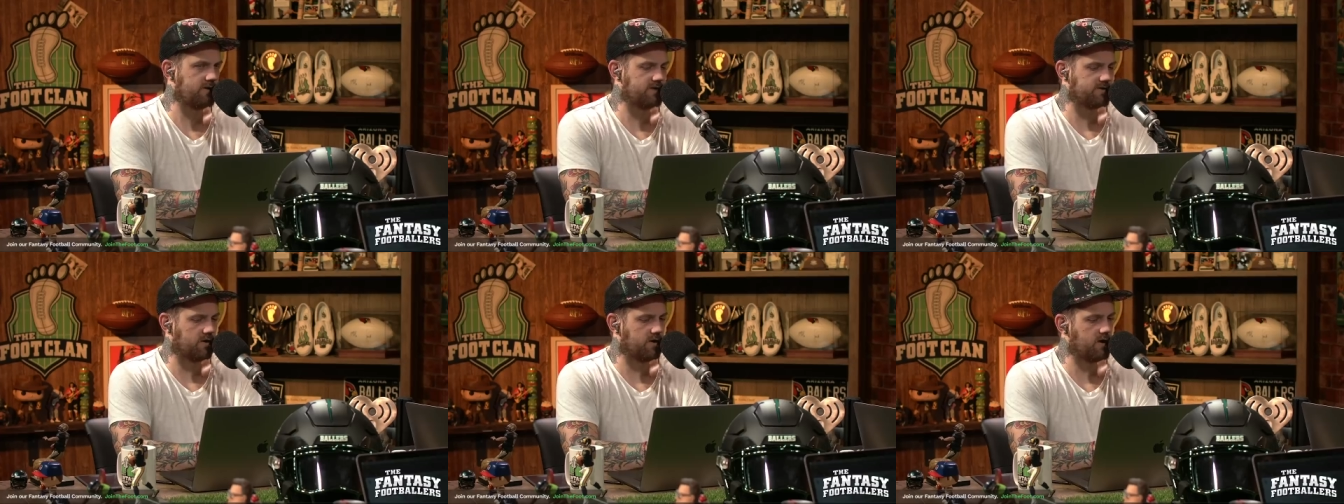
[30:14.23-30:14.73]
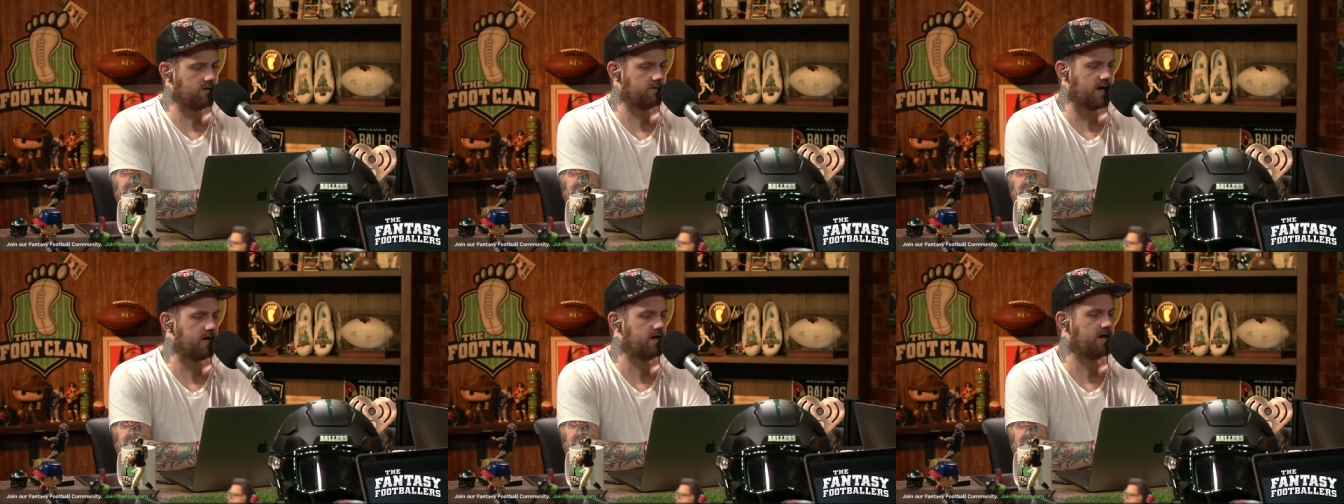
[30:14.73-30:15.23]
These are
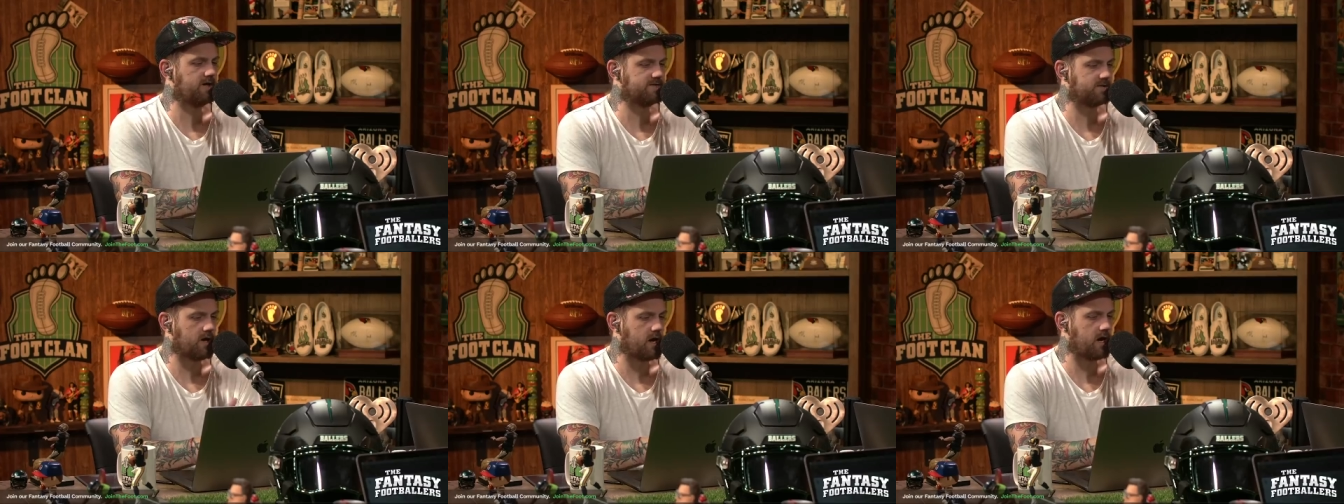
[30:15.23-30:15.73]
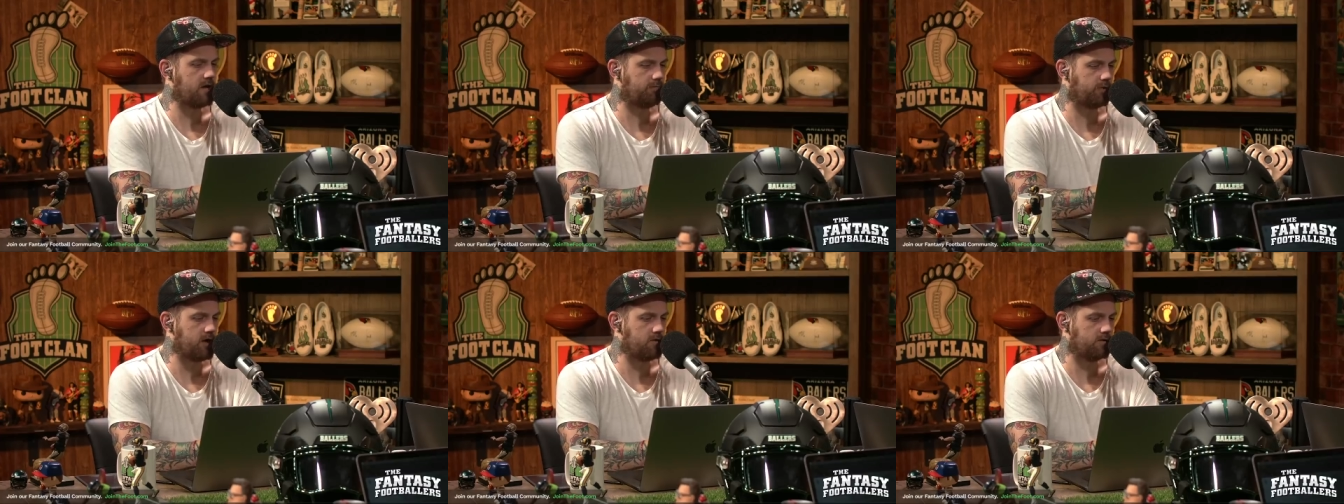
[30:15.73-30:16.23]
not as high in
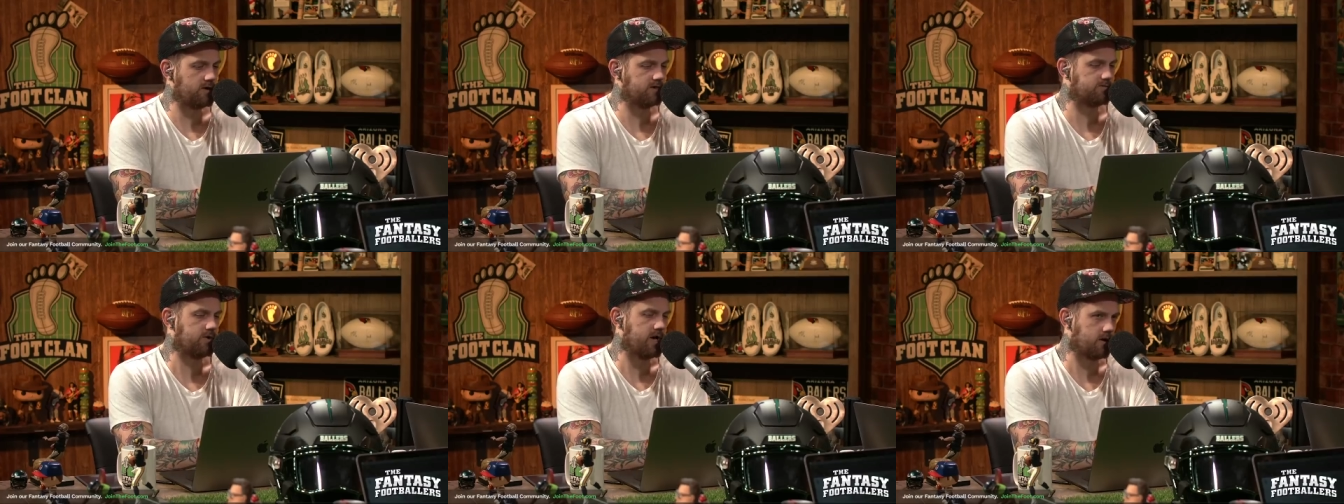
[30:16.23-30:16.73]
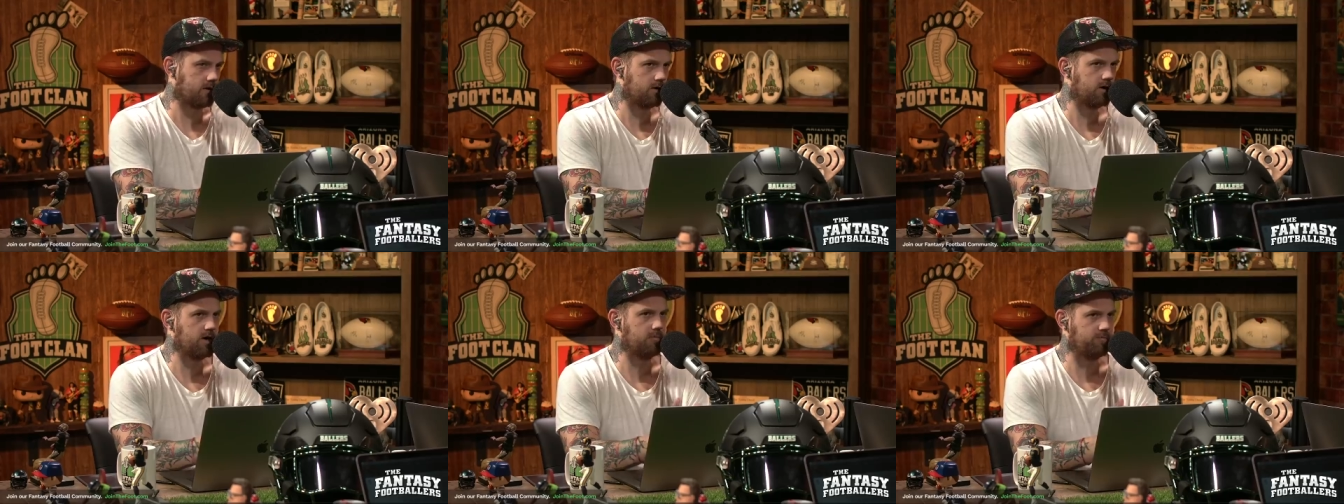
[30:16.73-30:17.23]
priority as Reagor
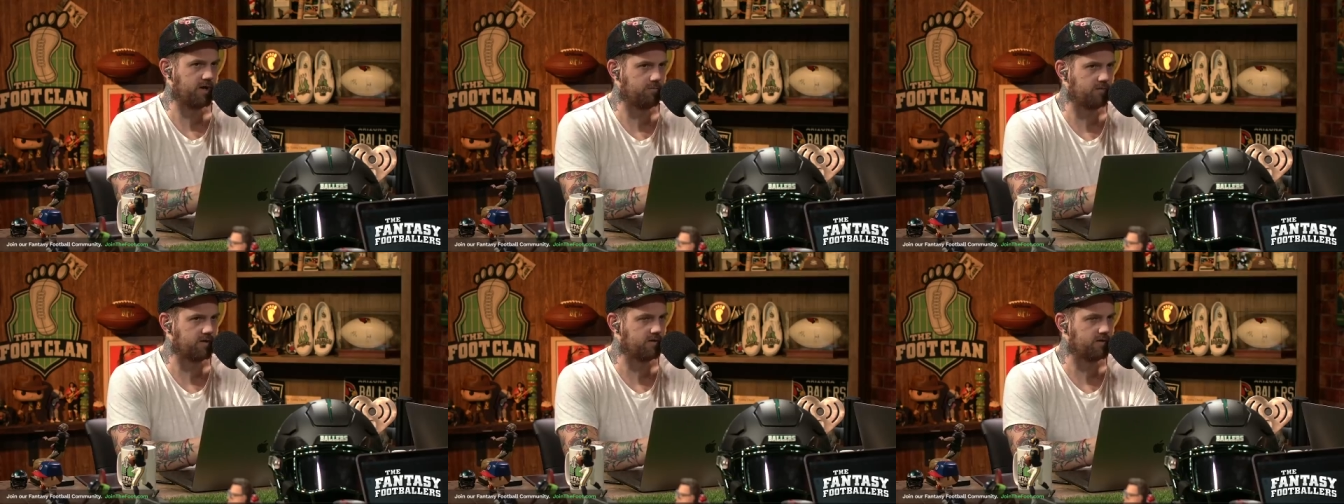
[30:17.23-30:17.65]
and Pittman.